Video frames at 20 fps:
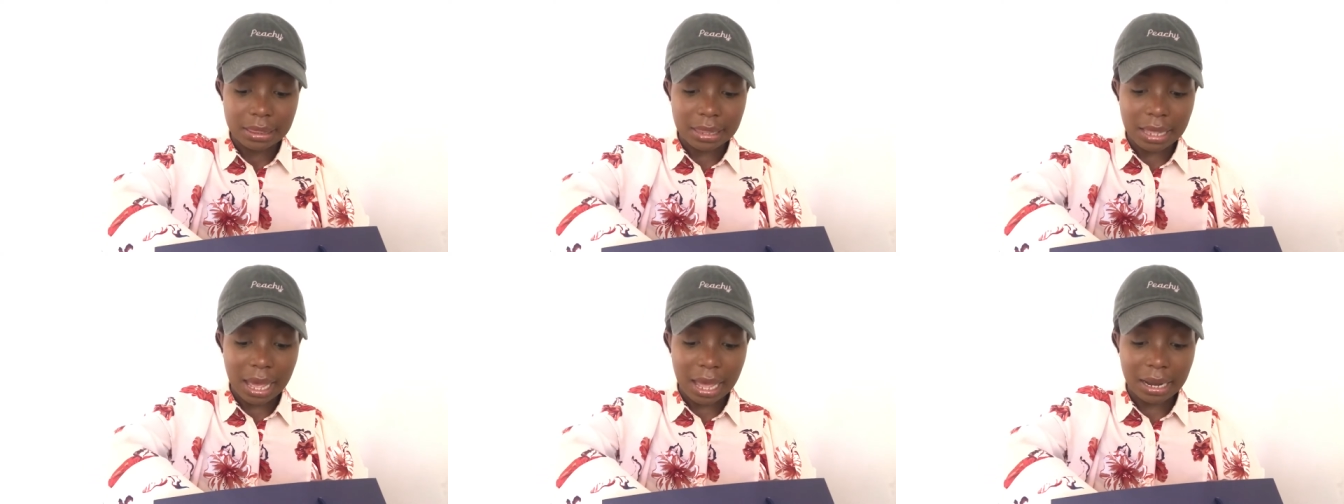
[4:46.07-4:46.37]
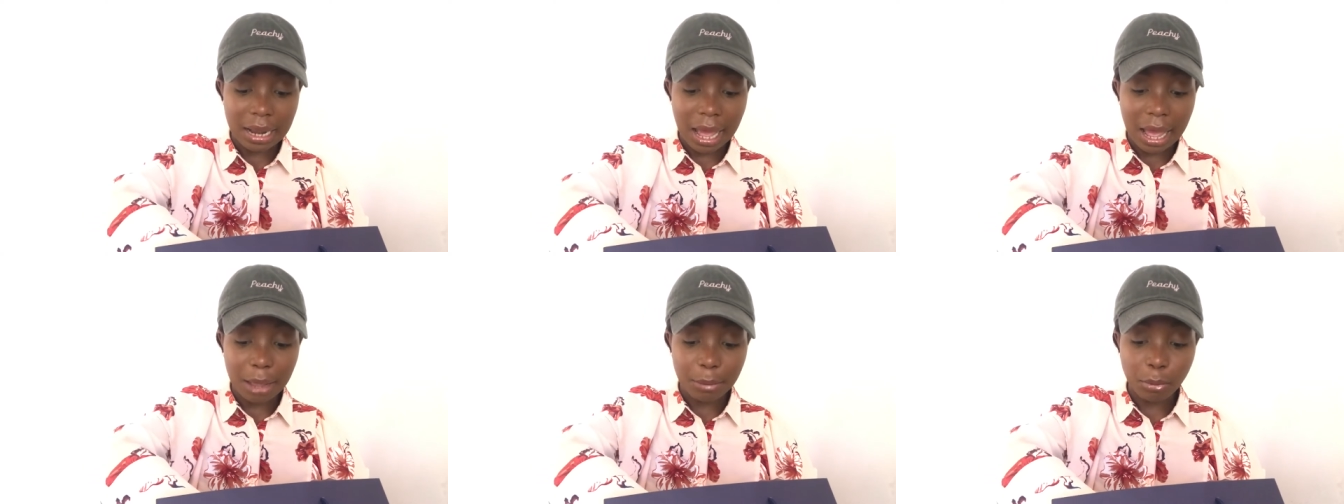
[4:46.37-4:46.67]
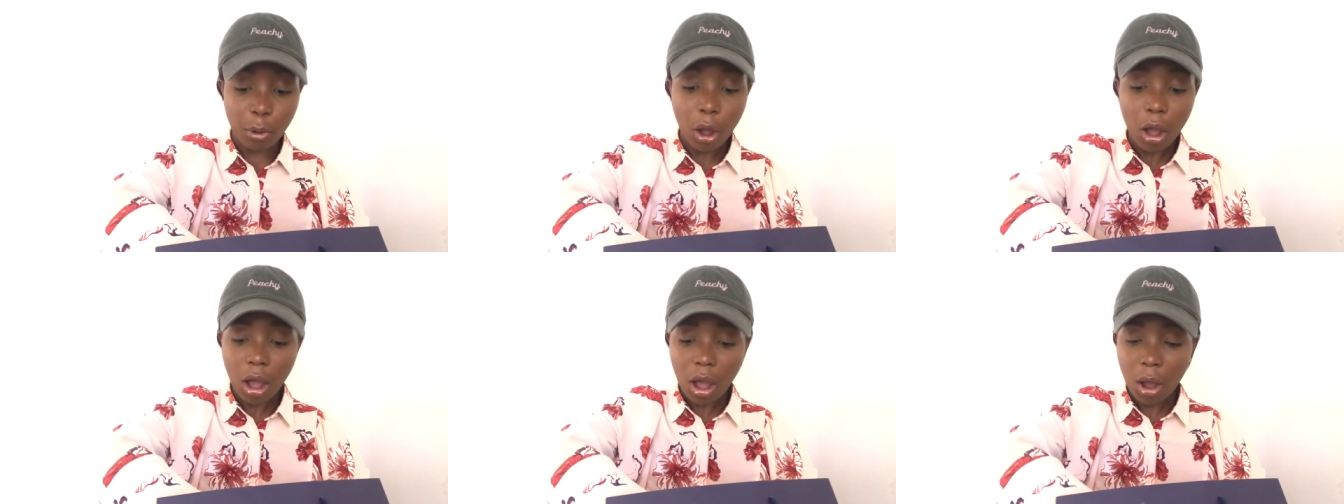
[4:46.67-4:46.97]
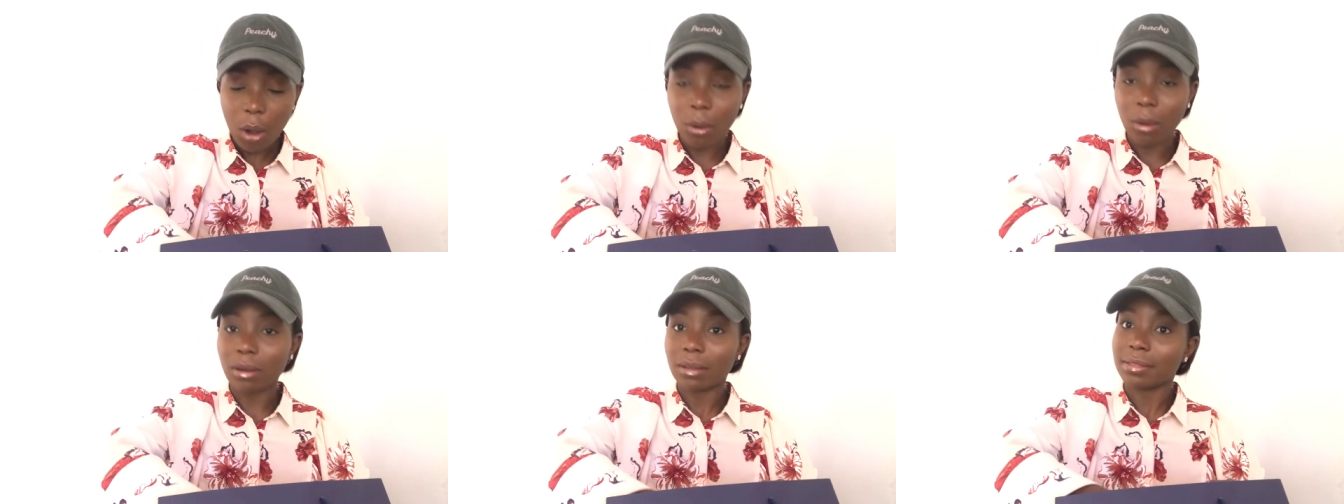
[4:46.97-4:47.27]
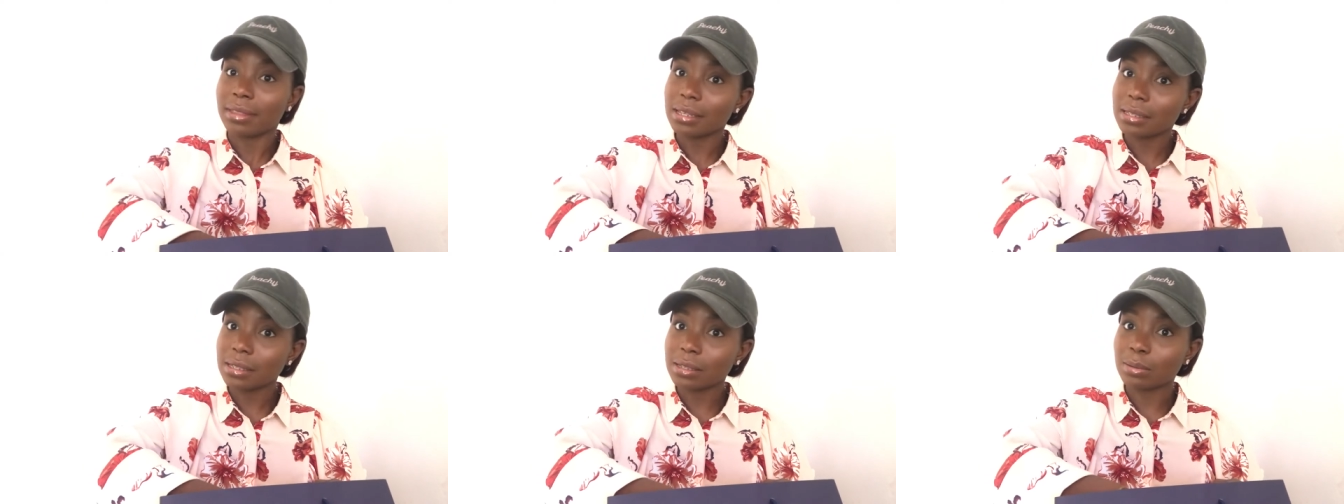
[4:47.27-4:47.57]
that I, oh,
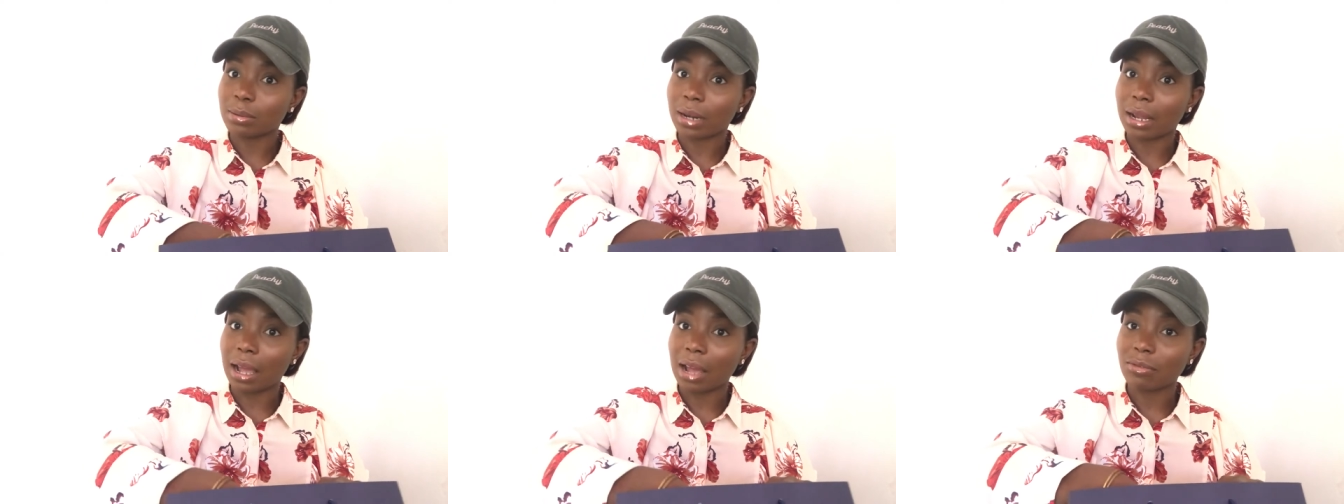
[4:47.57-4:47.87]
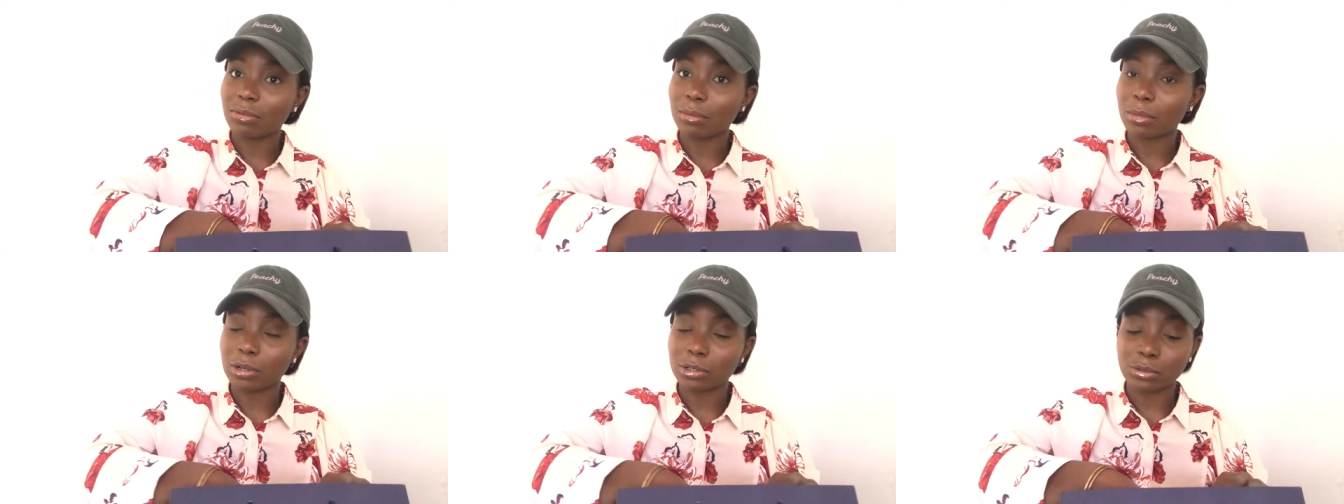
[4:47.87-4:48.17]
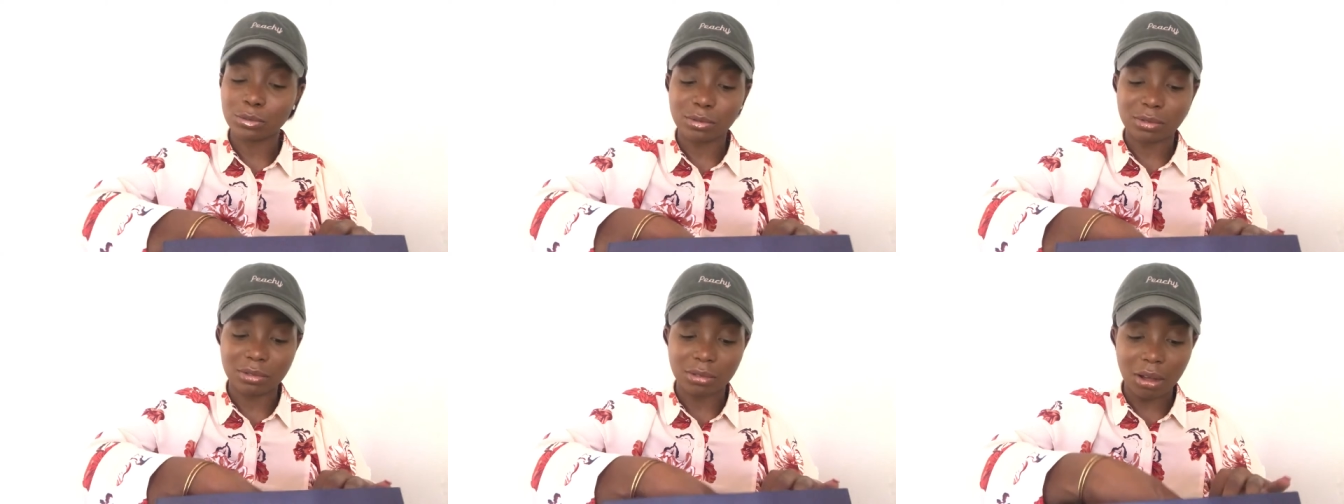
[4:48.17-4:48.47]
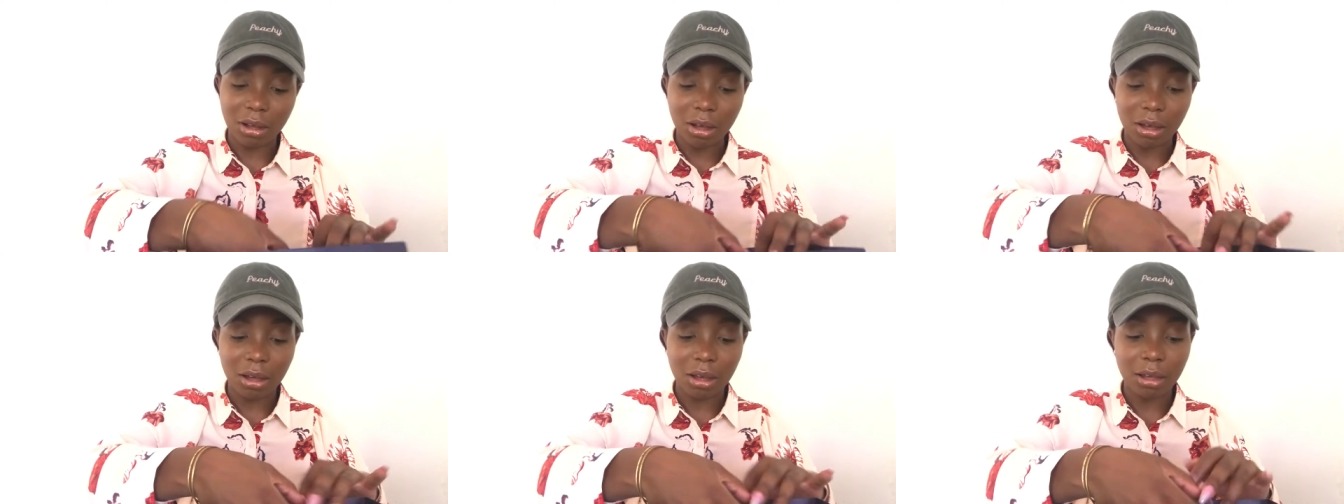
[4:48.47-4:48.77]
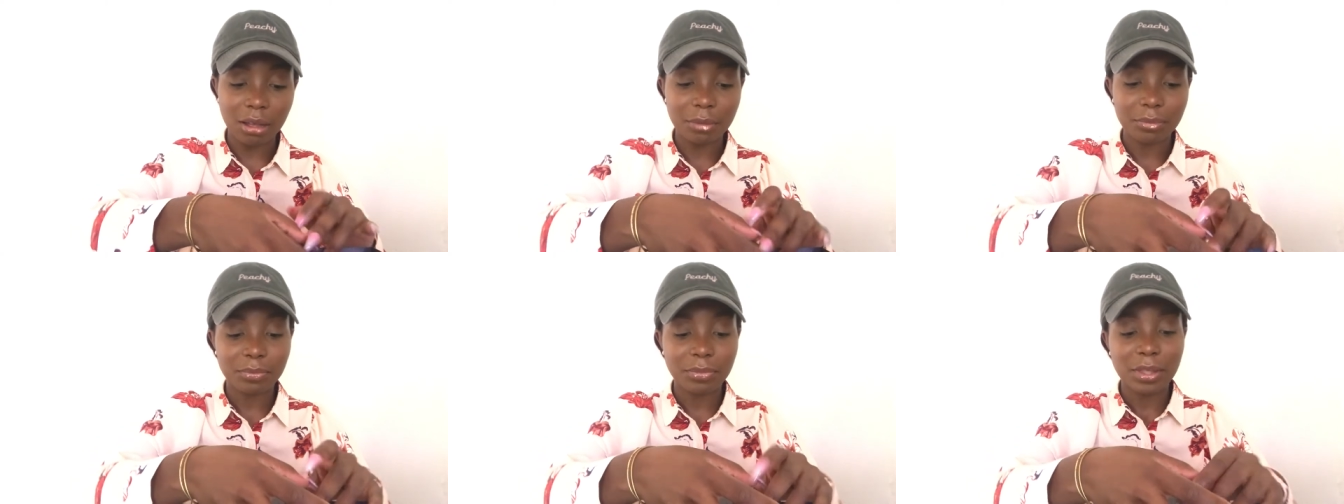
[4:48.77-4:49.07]
this is what I got from Marshalls,
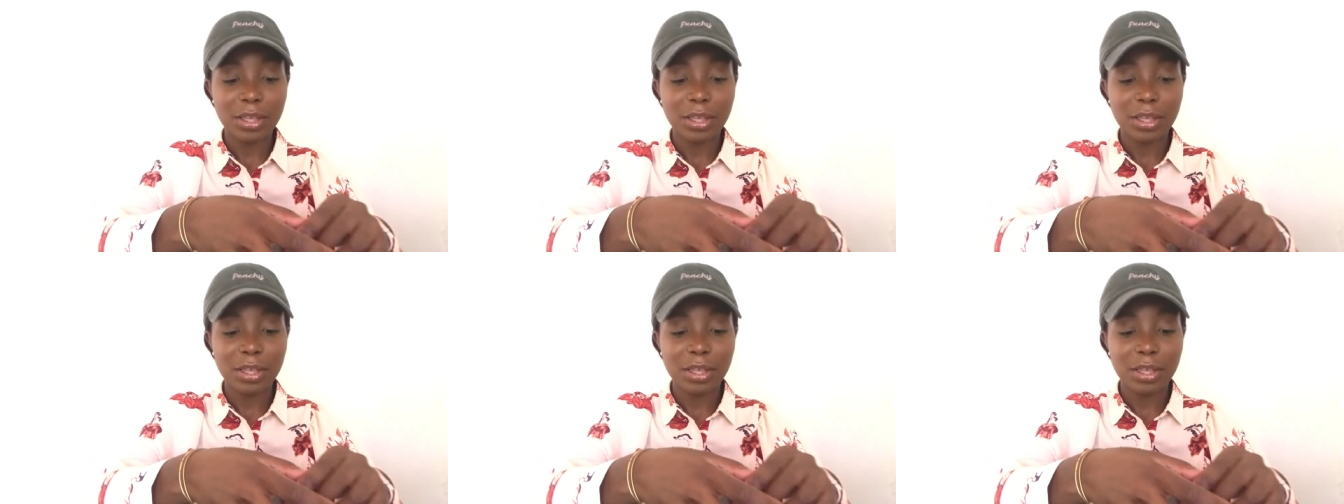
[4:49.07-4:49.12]
duh.